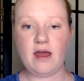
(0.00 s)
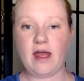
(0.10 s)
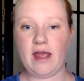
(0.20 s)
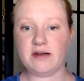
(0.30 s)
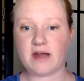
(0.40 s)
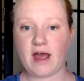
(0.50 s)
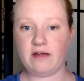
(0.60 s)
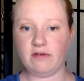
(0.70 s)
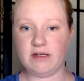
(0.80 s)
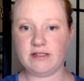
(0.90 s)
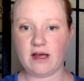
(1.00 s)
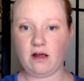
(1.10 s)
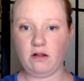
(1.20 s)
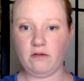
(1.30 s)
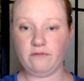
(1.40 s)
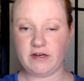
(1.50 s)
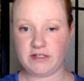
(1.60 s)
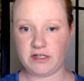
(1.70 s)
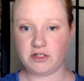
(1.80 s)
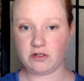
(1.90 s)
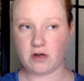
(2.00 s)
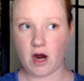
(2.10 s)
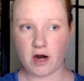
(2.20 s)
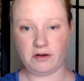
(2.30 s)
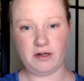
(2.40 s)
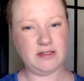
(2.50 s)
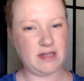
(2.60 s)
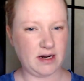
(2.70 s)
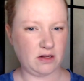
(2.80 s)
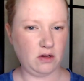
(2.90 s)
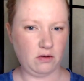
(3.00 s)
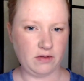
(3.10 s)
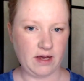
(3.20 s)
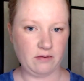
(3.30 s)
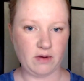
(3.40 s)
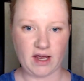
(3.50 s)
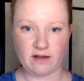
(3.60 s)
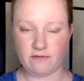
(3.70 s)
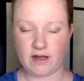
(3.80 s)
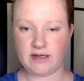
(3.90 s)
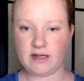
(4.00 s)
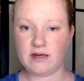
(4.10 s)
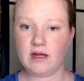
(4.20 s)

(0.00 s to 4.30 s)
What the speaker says: And I resell vintage hard goods and clothing when I can find it.